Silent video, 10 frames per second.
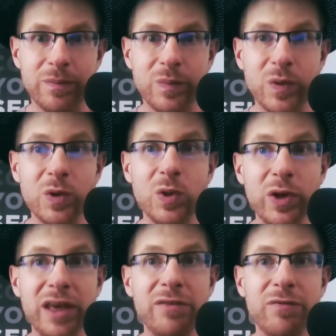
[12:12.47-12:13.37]
They're
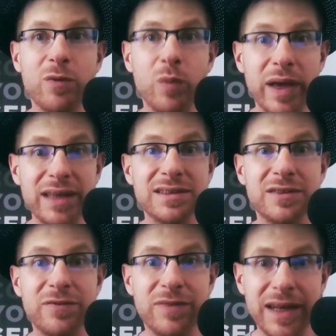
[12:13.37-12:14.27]
looking for ways
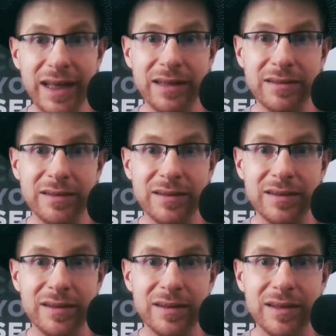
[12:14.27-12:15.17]
to fit in.
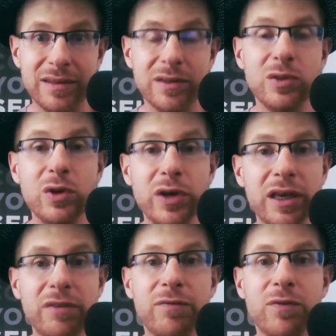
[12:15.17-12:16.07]
They're
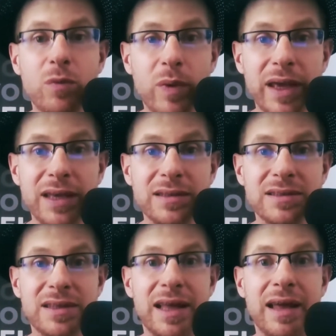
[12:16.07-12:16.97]
looking for ways
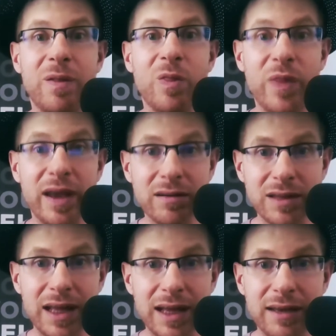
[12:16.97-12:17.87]
that their
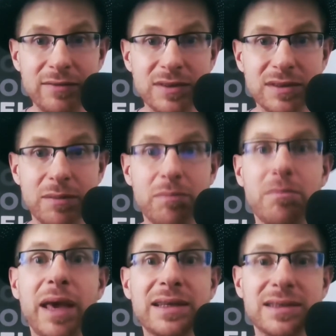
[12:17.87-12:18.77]
lives
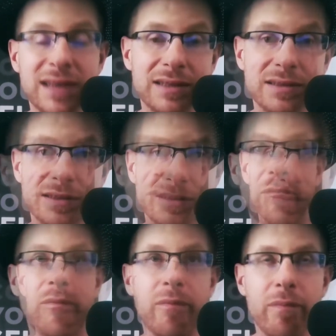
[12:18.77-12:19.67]
make sense.
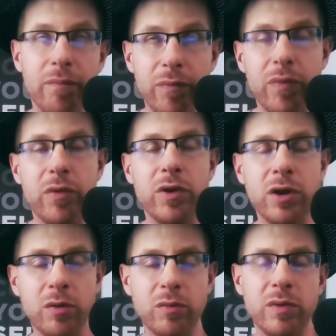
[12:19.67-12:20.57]

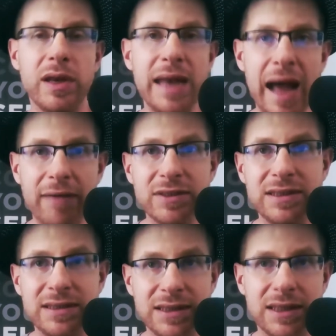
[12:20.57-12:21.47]
You know,
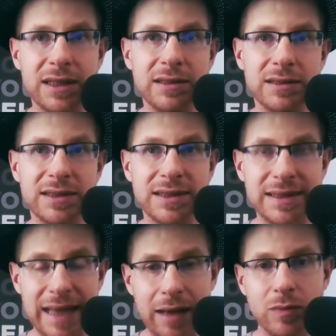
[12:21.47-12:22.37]
novelty seeking
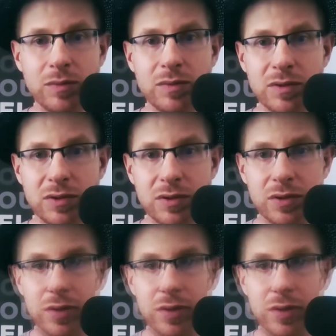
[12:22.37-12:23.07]
sounds,